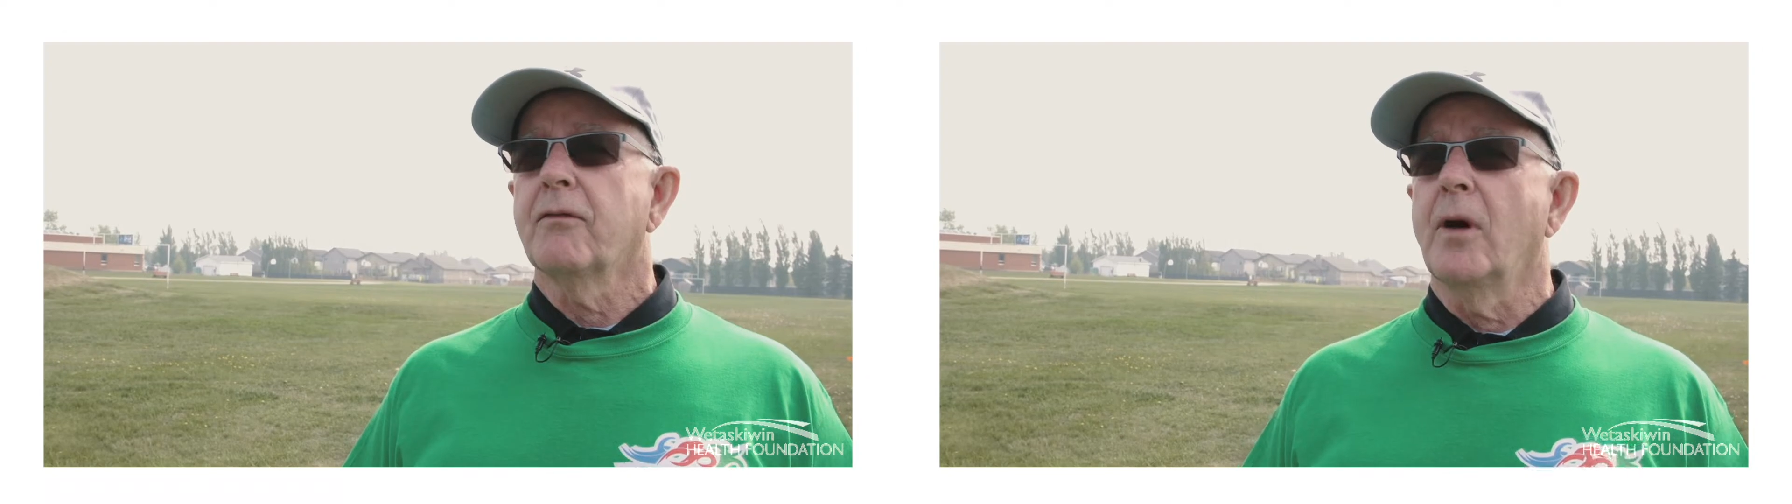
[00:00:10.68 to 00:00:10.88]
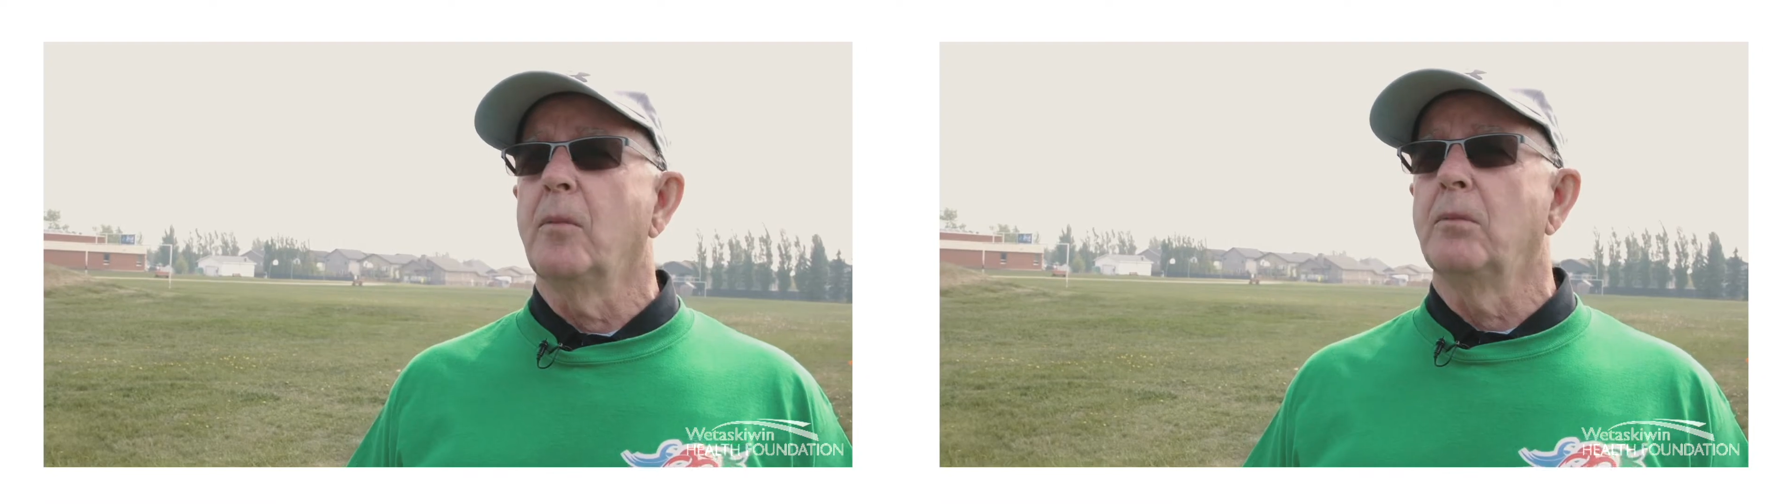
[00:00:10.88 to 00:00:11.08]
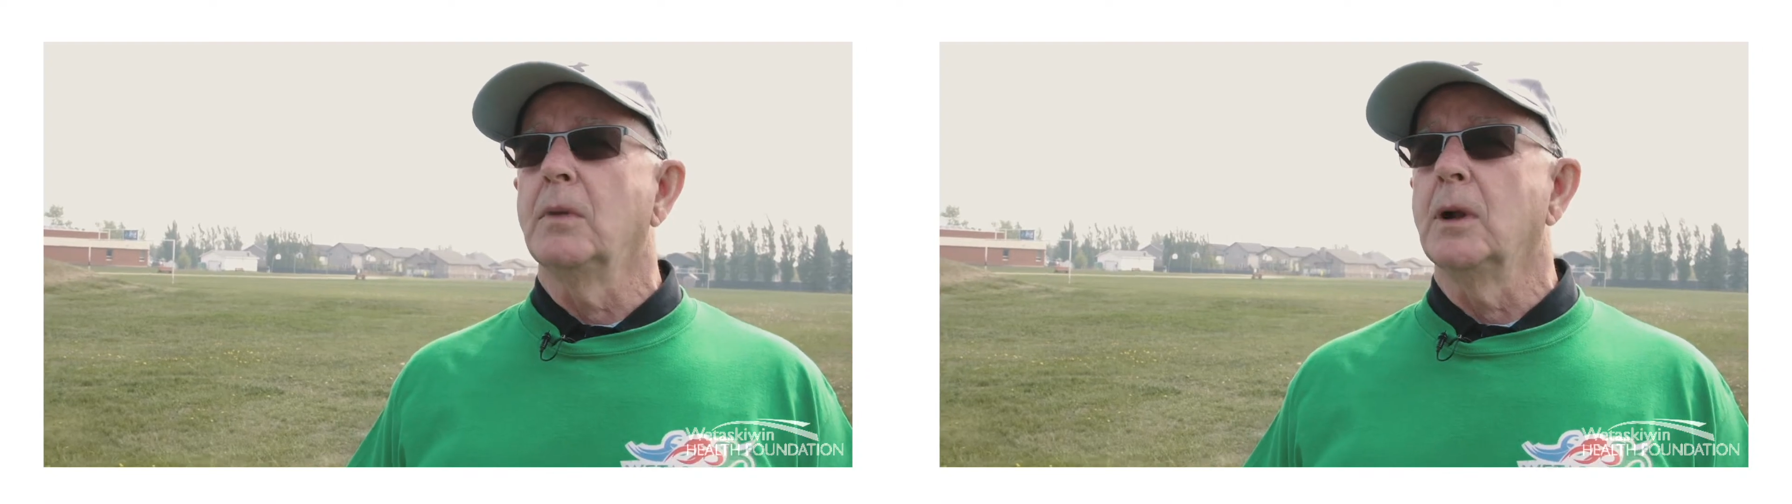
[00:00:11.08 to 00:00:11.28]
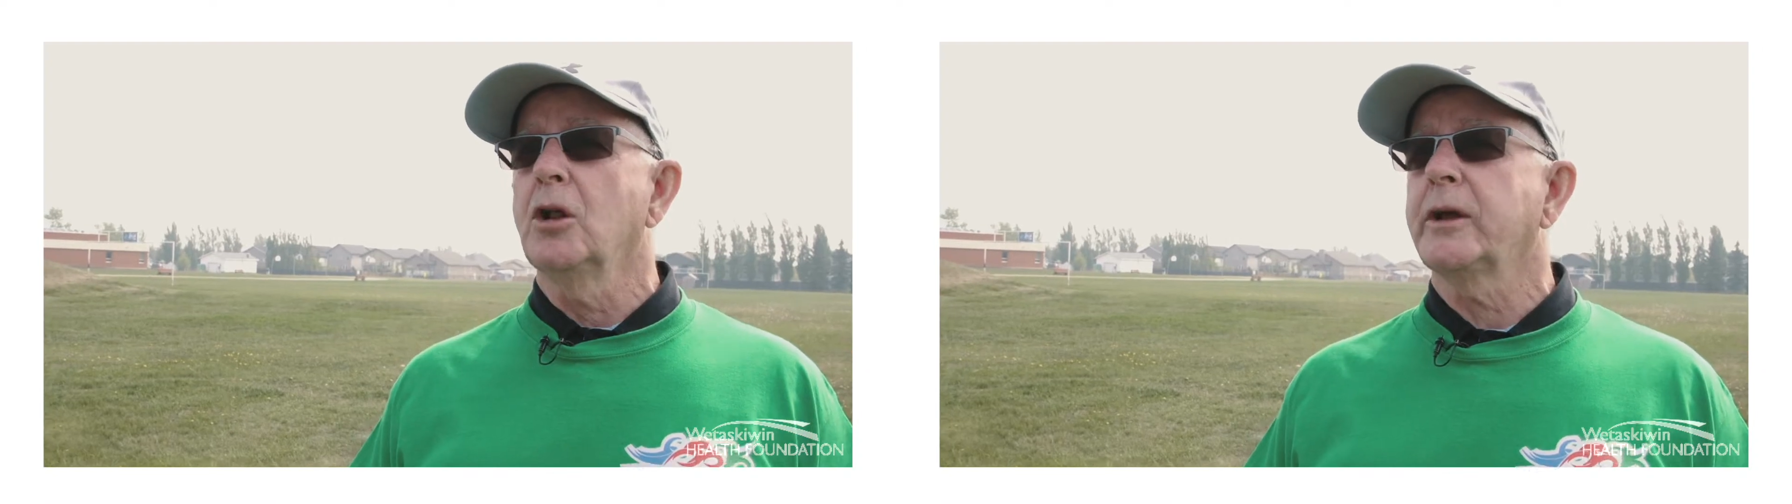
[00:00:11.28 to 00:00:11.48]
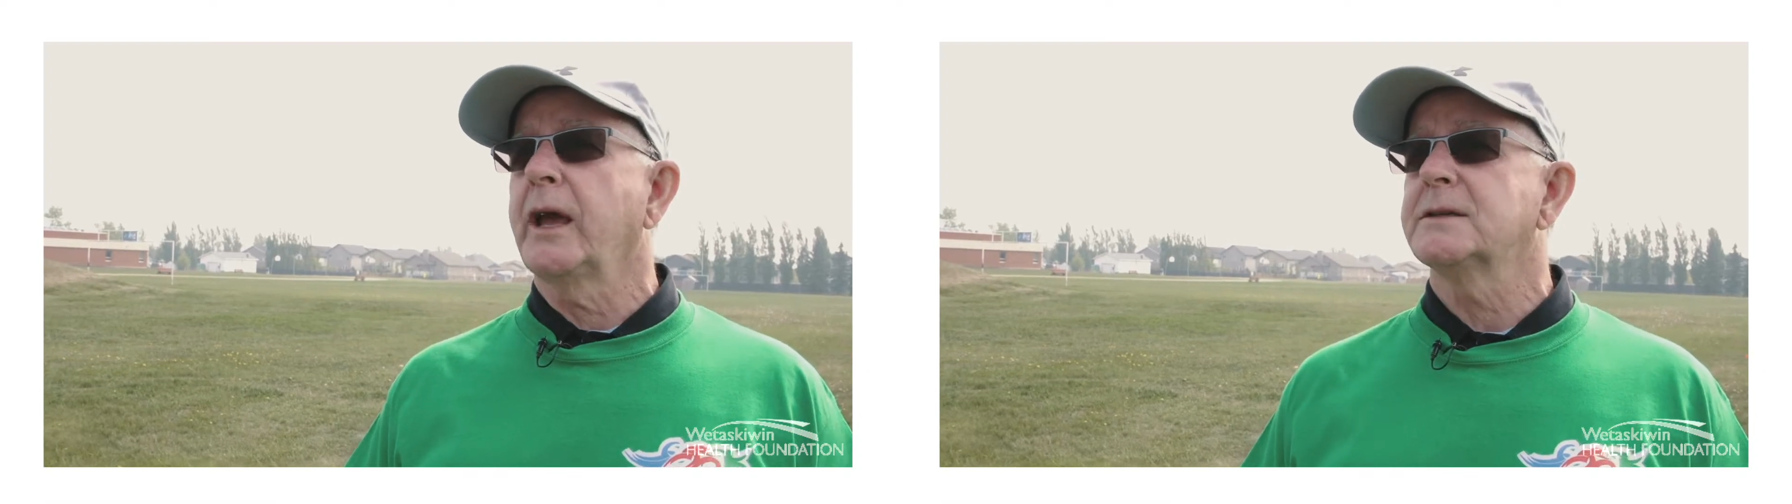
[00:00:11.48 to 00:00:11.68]
from
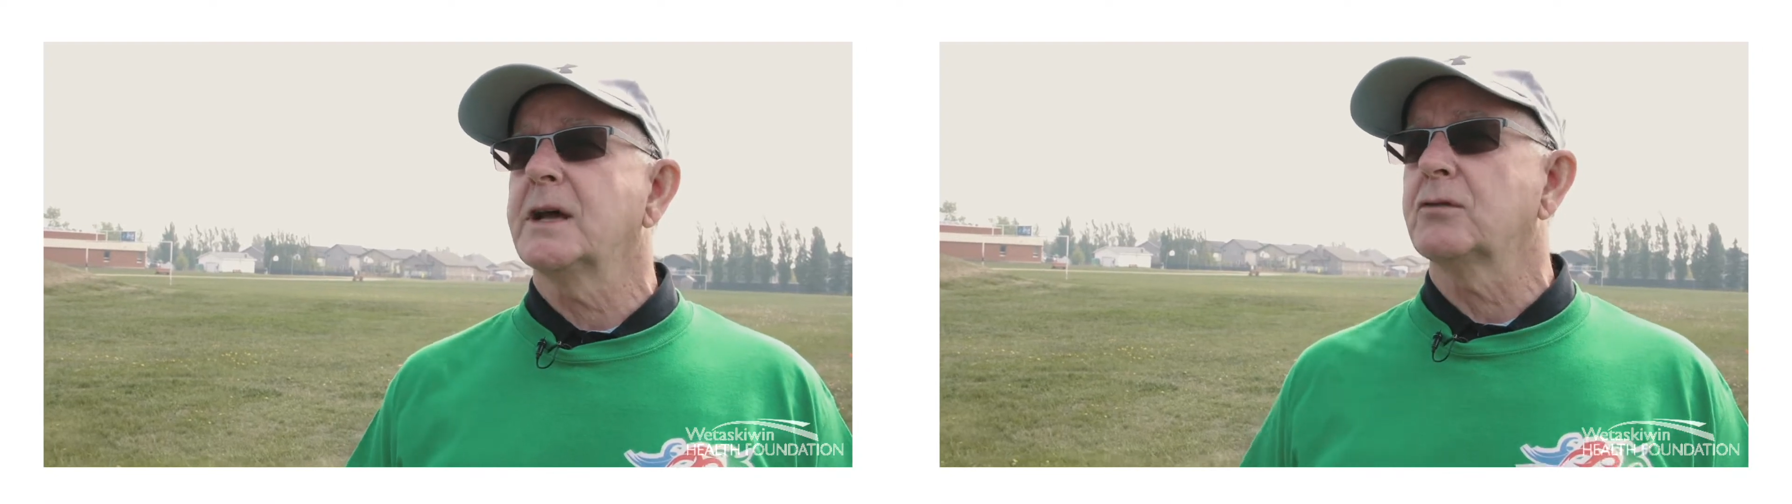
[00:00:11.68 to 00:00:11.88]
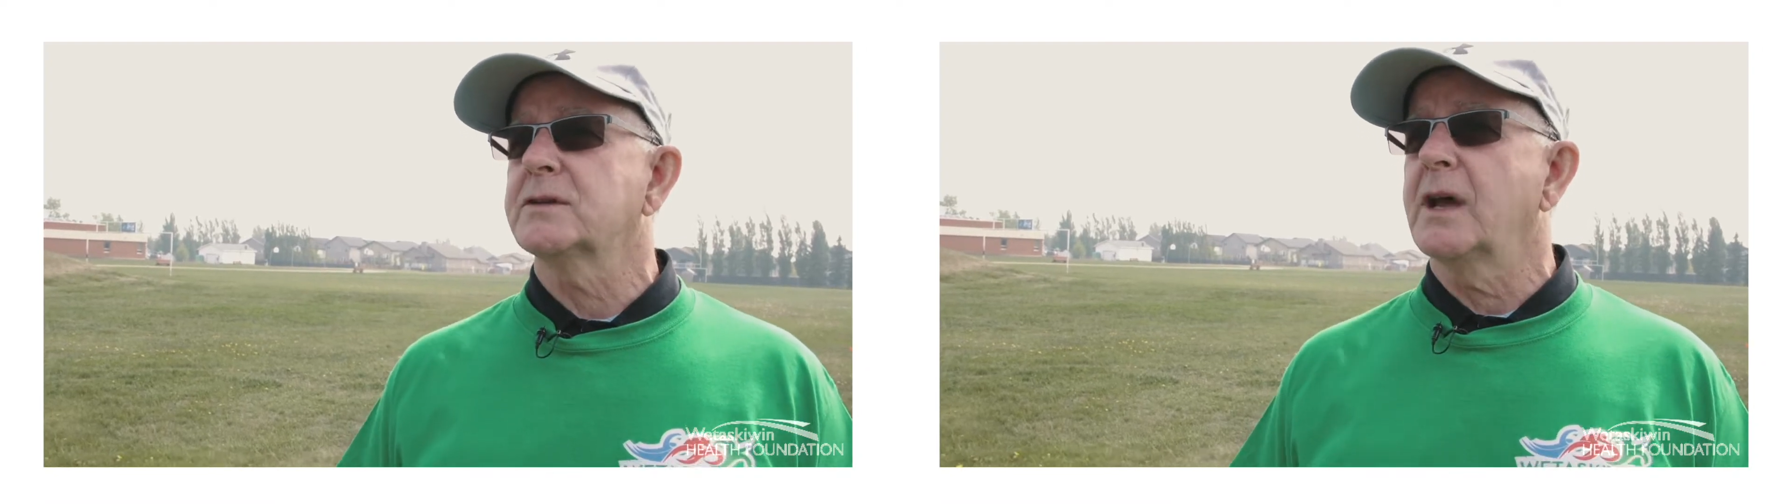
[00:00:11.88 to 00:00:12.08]
little kids under